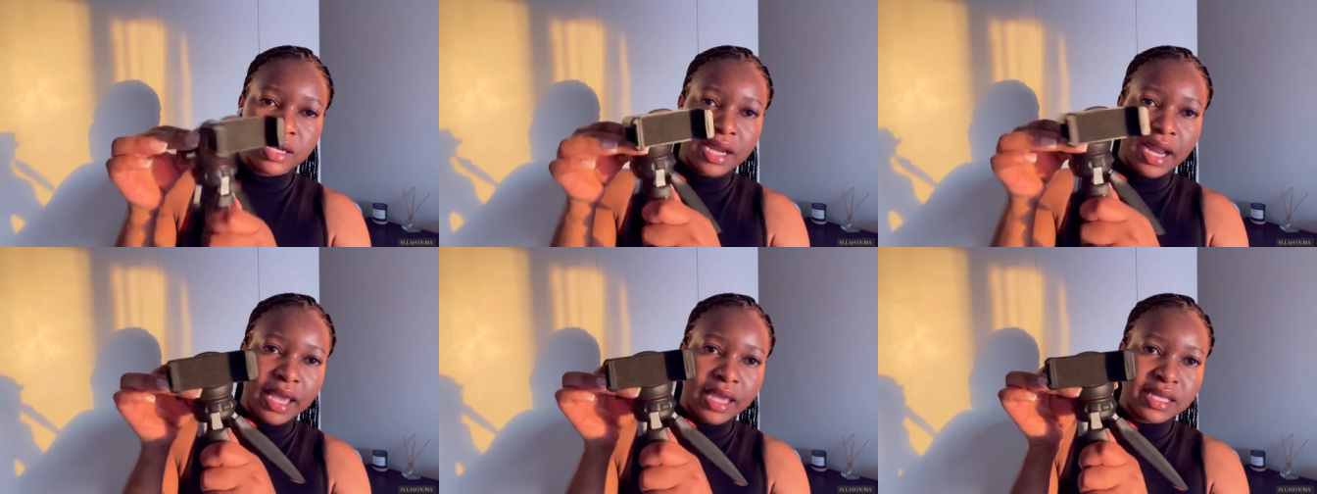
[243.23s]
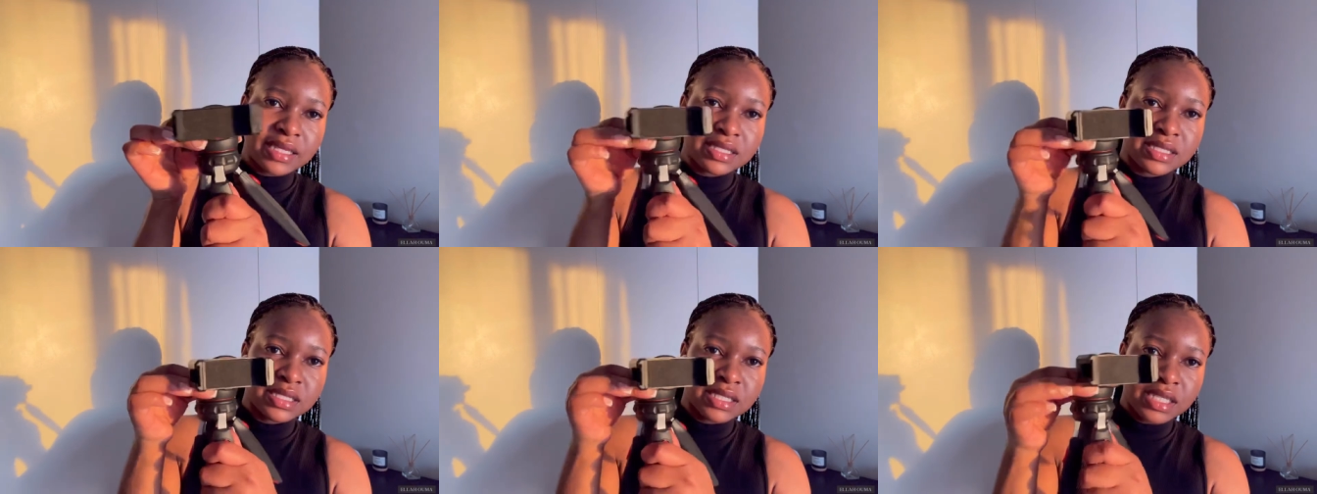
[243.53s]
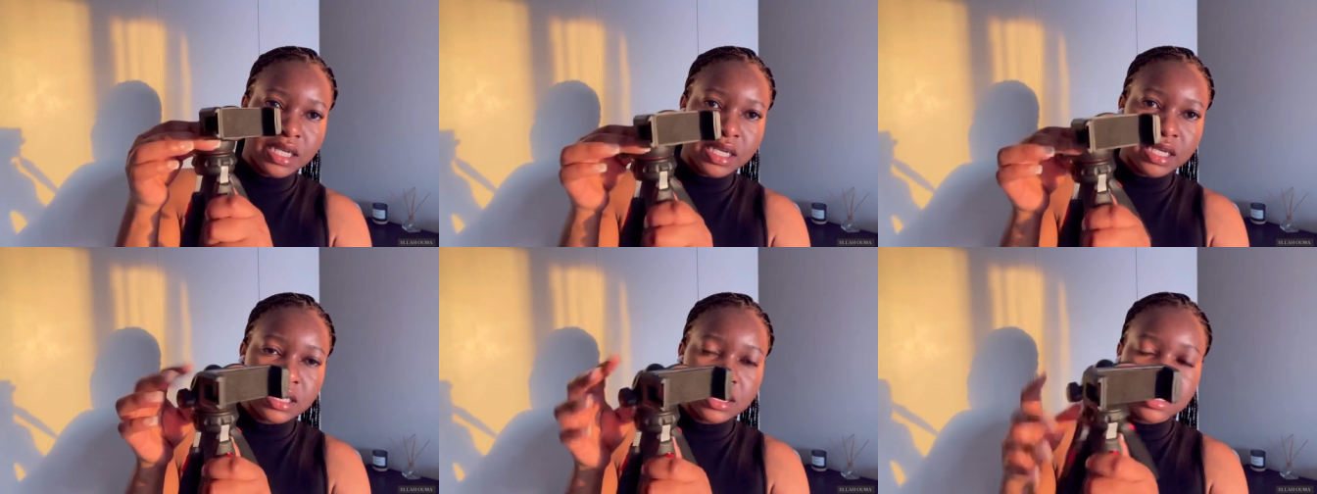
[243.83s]
like
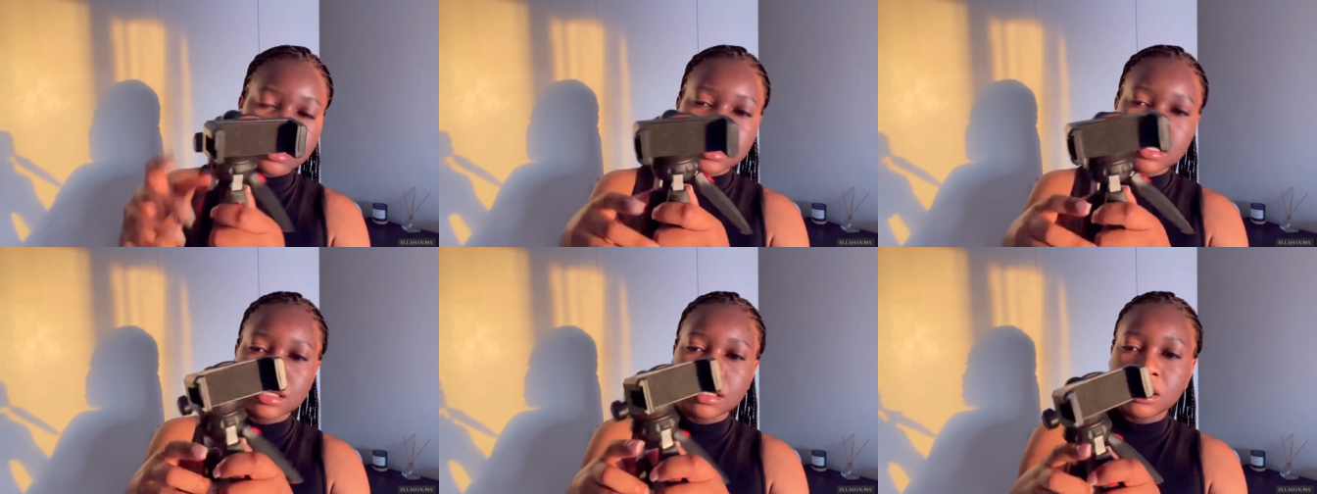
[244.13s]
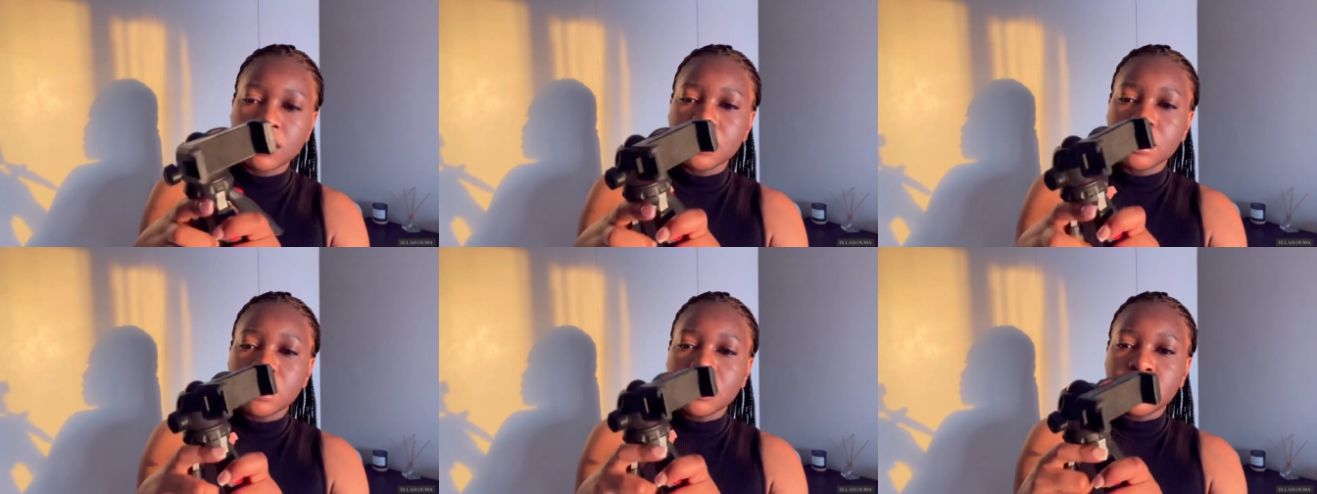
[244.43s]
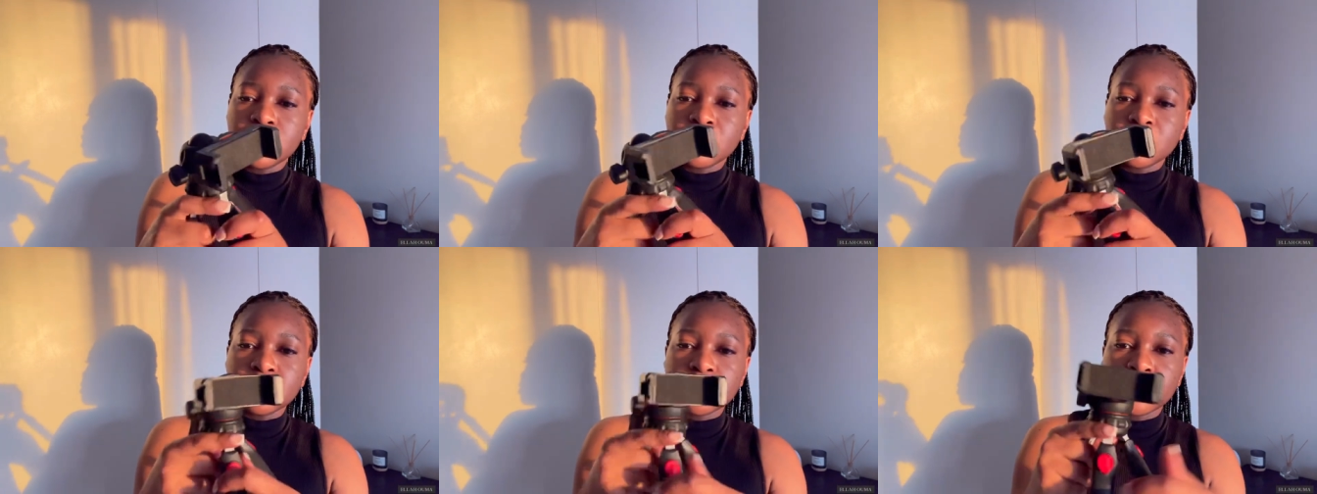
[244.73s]
steady
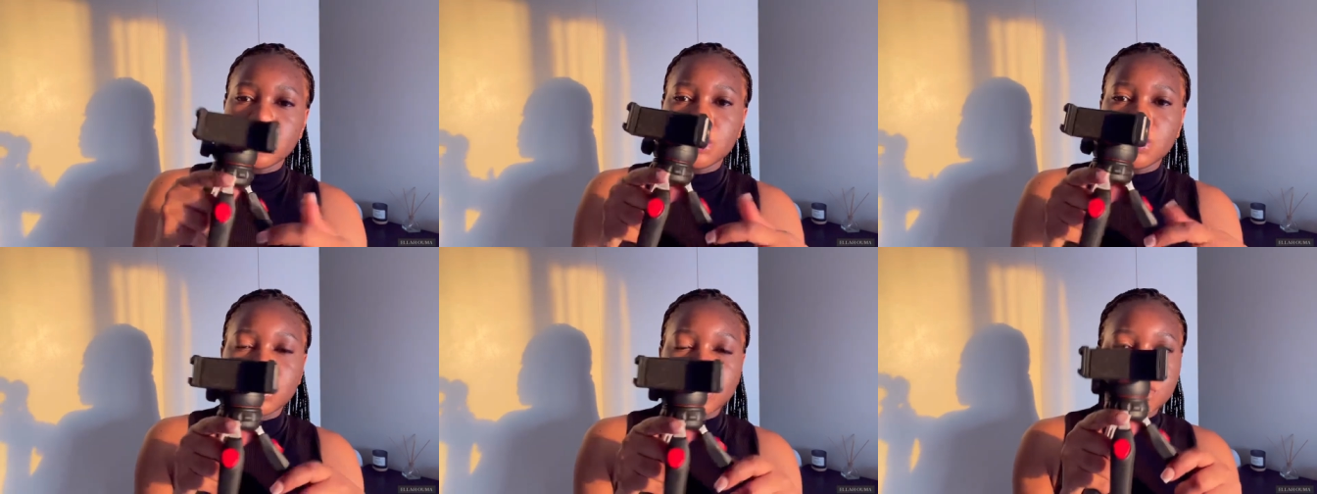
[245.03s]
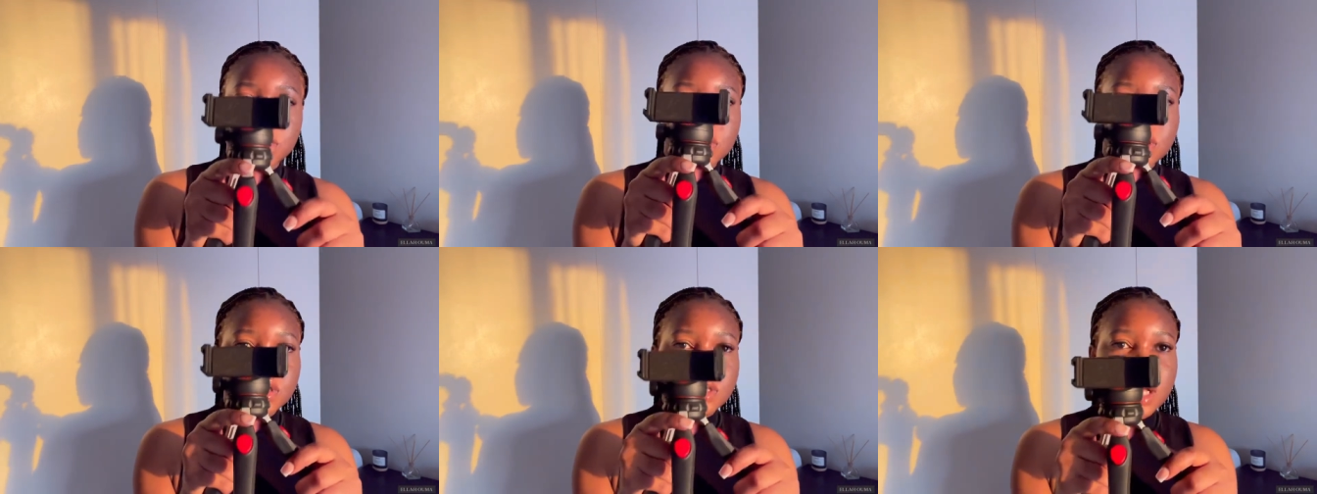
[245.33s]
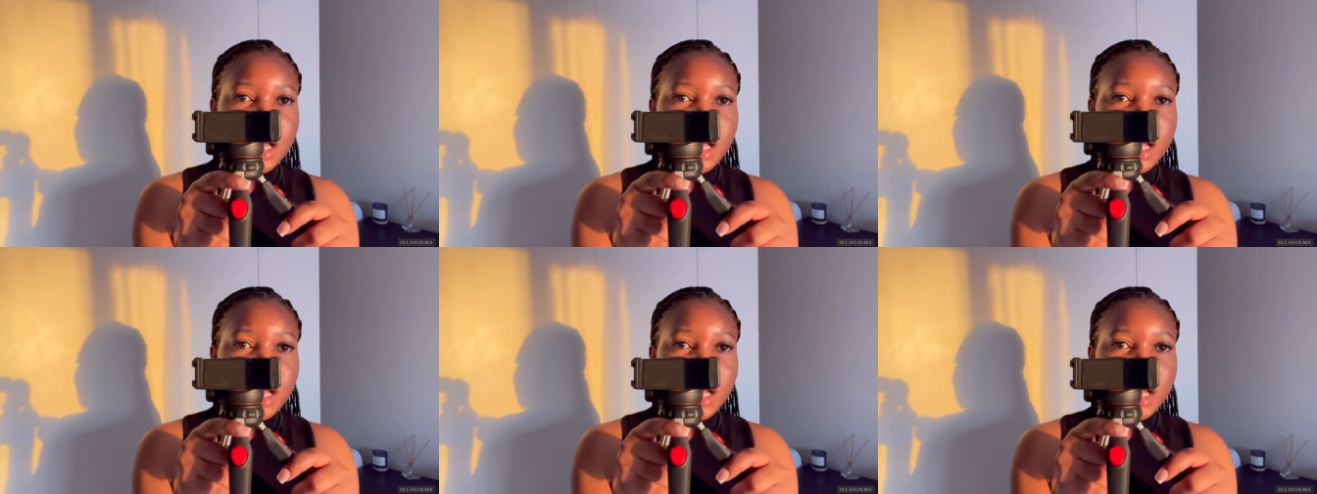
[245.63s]
so this is